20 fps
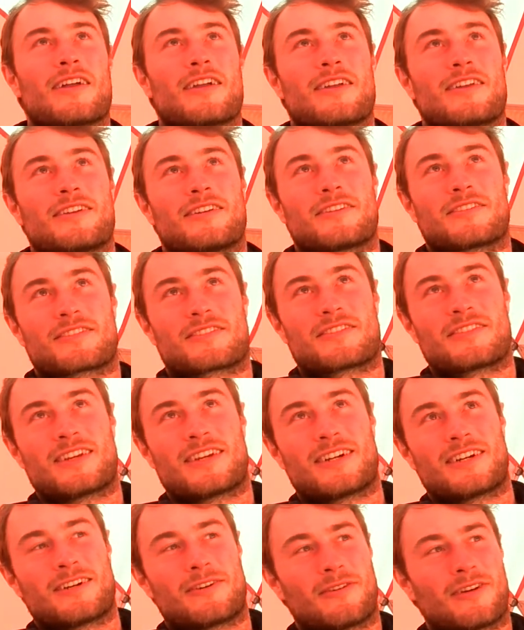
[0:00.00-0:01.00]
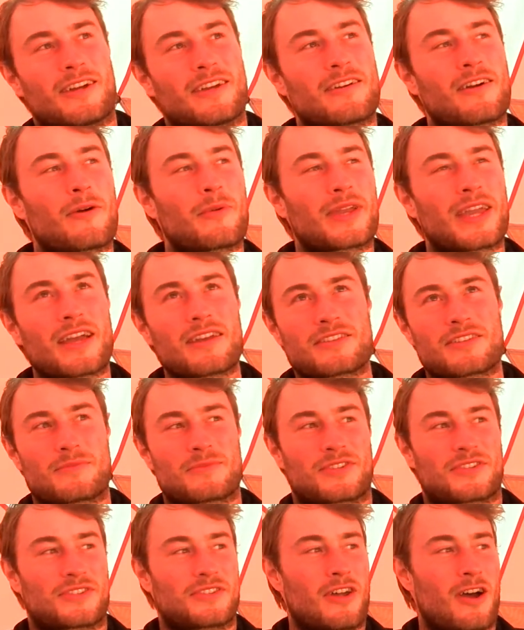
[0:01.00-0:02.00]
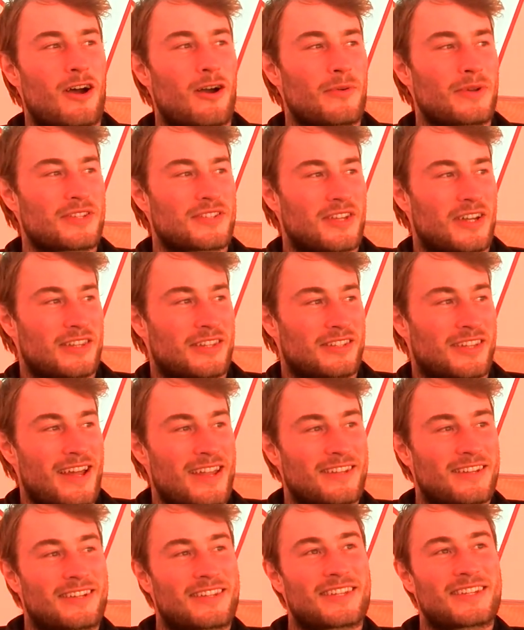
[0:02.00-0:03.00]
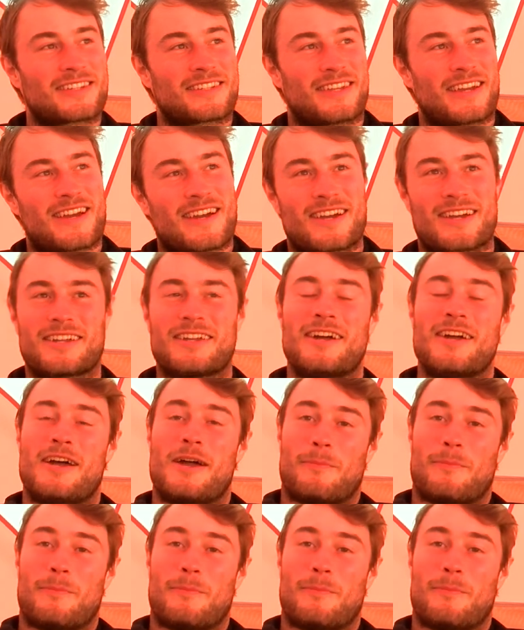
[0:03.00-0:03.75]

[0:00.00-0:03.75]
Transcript: It's now... Are we getting some snow inside the tent, I think? Yeah.